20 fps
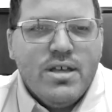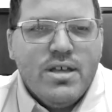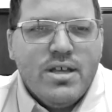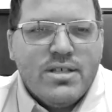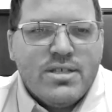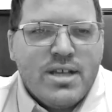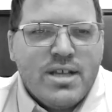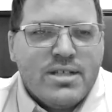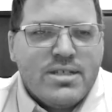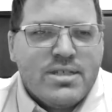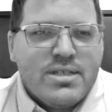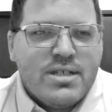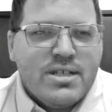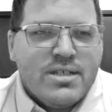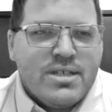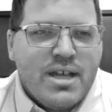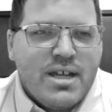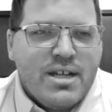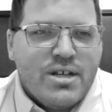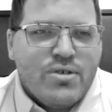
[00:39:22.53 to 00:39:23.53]
Is
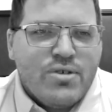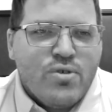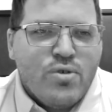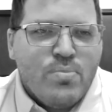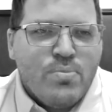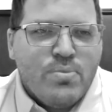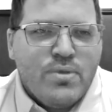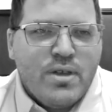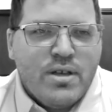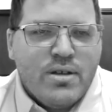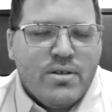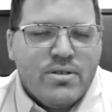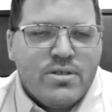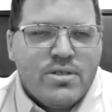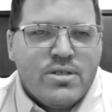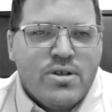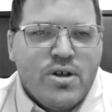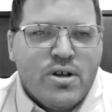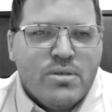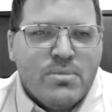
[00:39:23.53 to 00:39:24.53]
that a group that
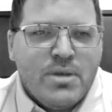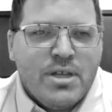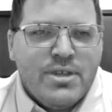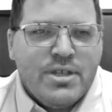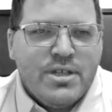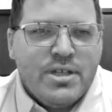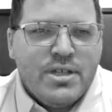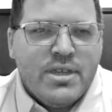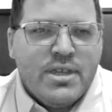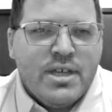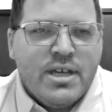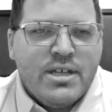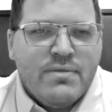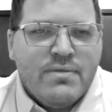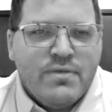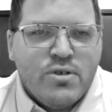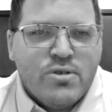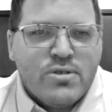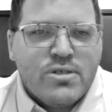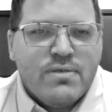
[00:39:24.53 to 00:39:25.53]
talking about that
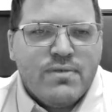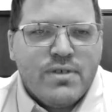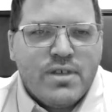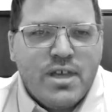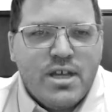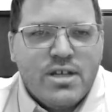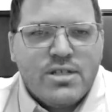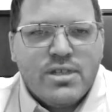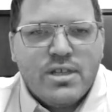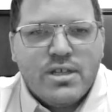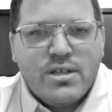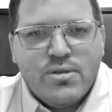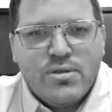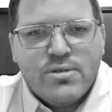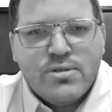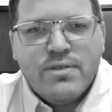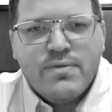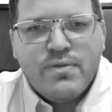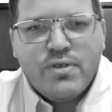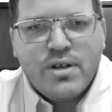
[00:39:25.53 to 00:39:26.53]
diversification that goes
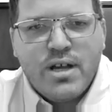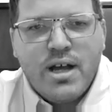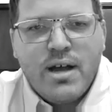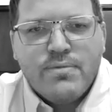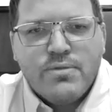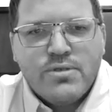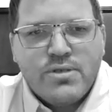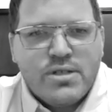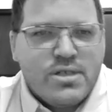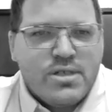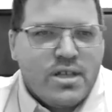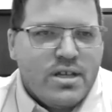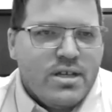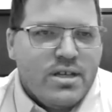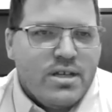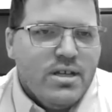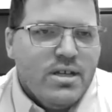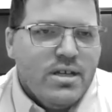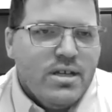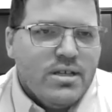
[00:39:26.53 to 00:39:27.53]
to different conferences that